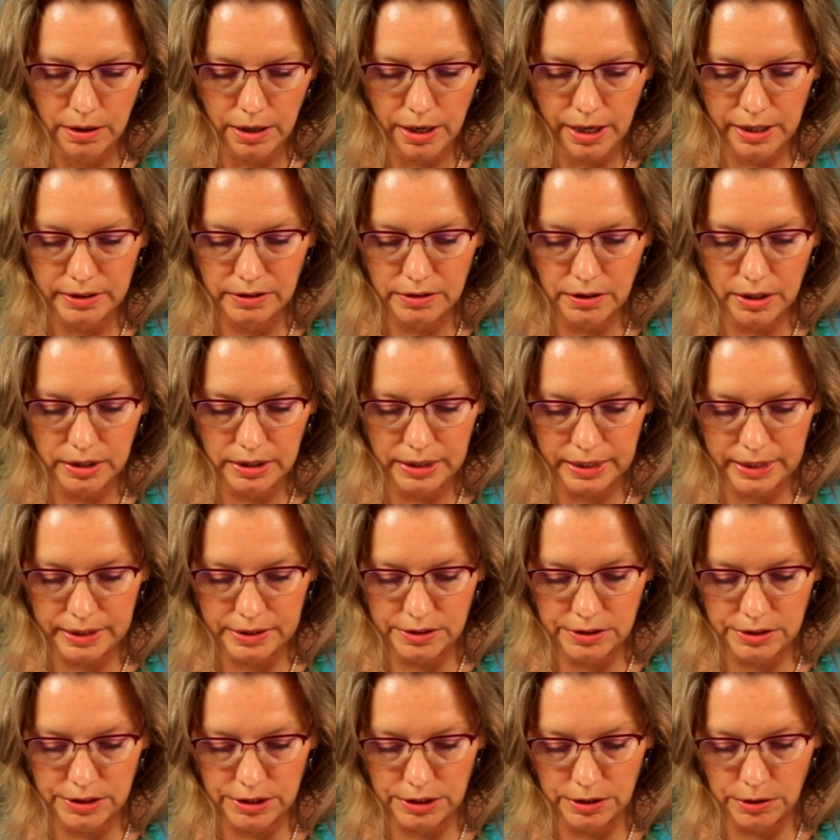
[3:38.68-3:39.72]
I thought
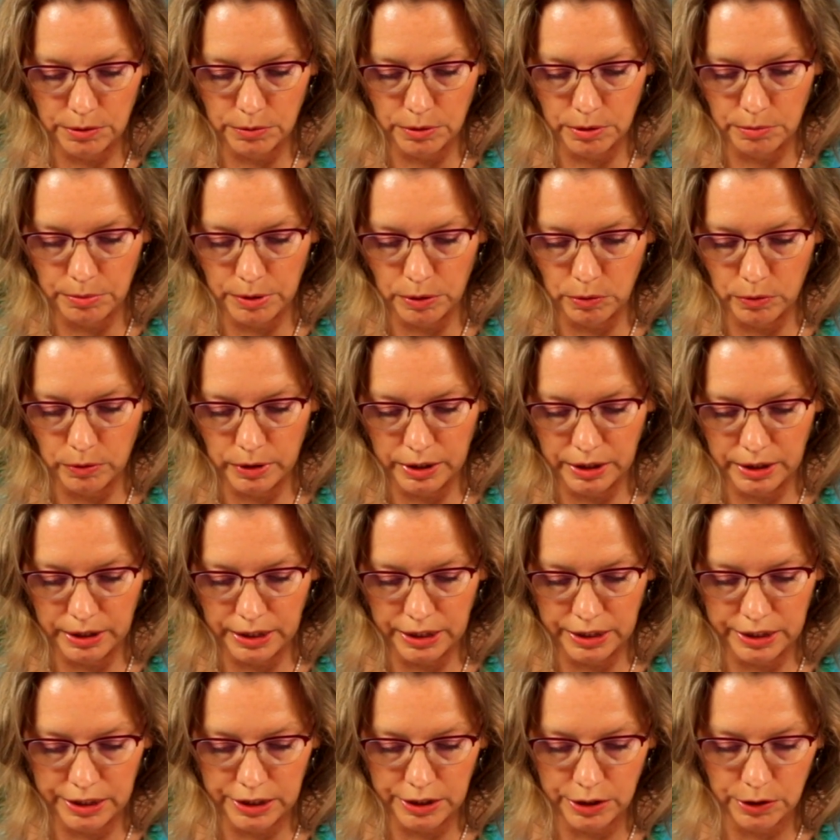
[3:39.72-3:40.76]
these two would be really
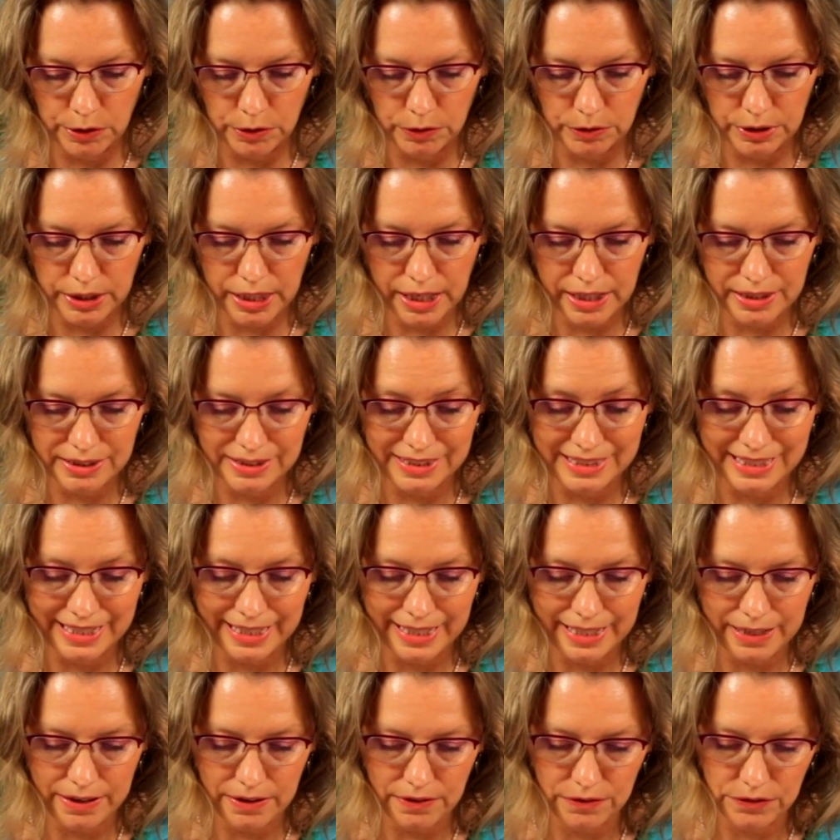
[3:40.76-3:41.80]
cute as
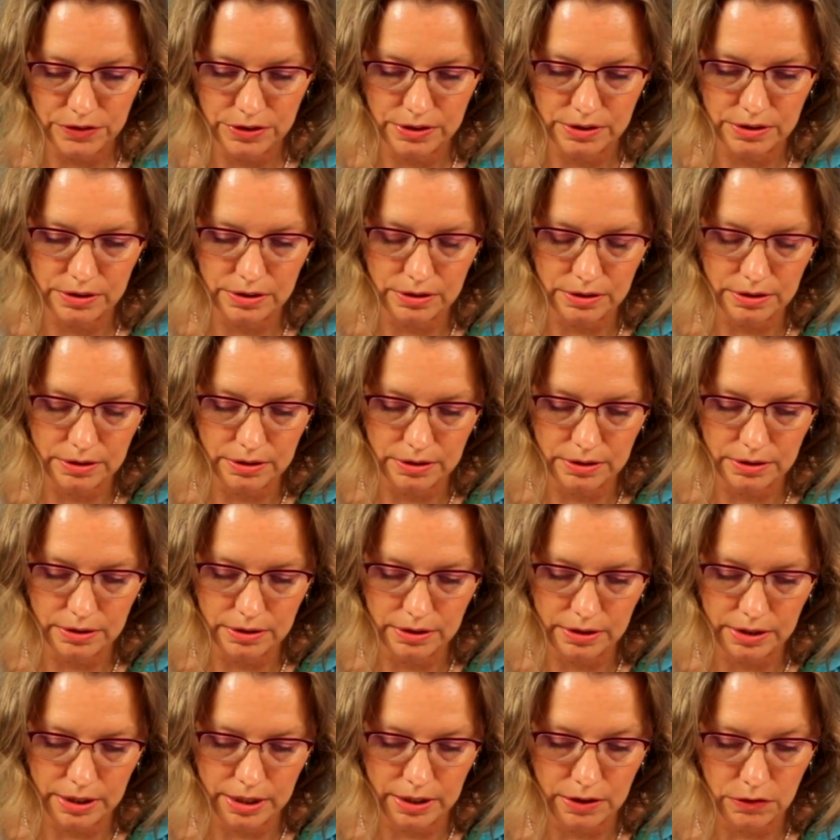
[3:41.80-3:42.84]
gifts.
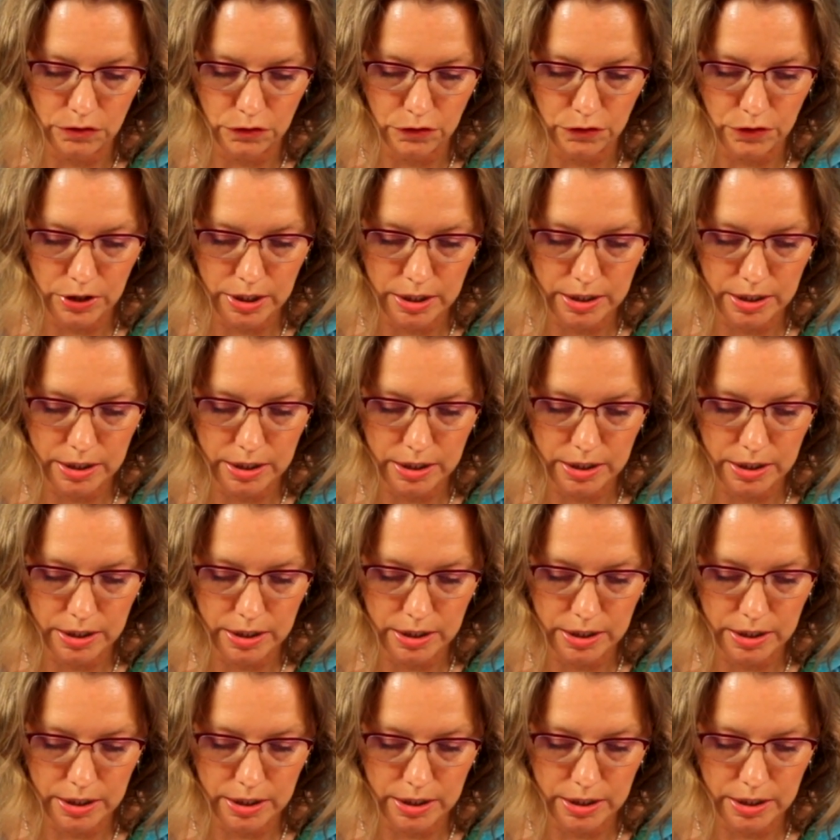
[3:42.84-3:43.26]
If,